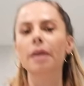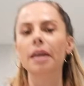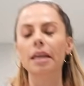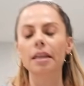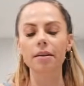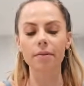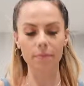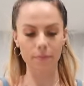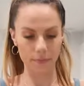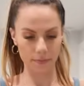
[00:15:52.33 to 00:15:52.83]

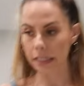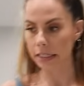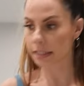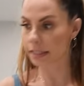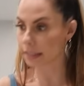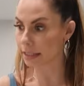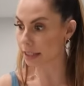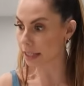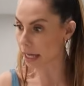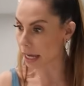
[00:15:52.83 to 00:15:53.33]
Bean?
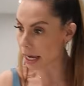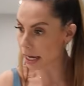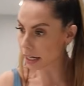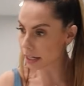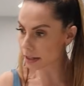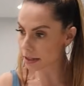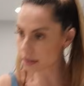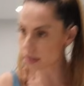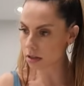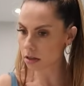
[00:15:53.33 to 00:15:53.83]

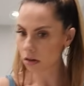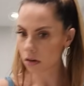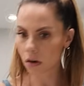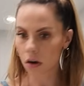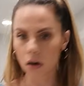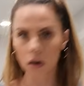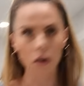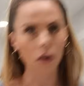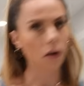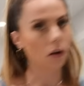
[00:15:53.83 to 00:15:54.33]
Six?
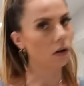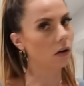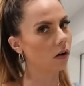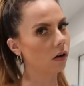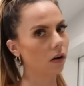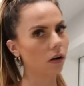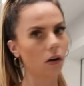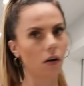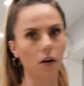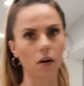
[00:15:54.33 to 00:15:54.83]

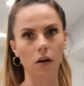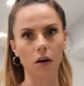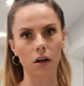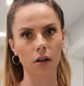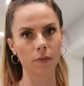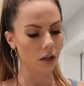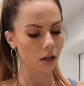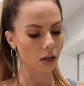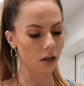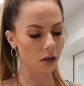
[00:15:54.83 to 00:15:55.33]
Oh,
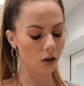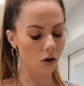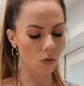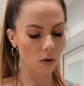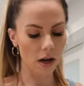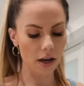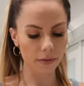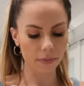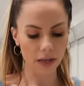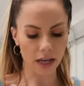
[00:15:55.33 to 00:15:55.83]
you know
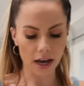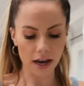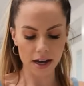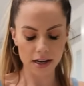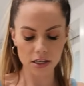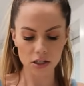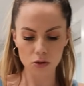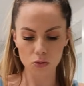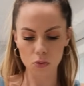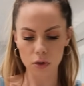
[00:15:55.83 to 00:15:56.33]
what,
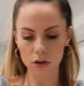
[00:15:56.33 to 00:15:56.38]
guys?